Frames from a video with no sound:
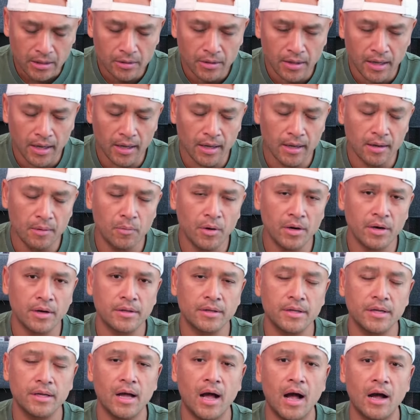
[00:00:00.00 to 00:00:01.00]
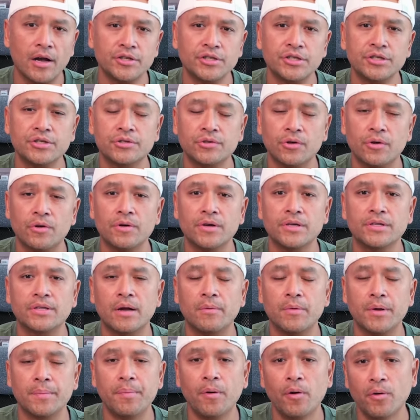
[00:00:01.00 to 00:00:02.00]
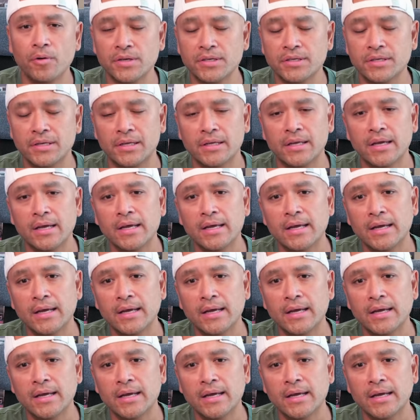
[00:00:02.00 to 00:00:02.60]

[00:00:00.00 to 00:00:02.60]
one of the IG stories that we posted.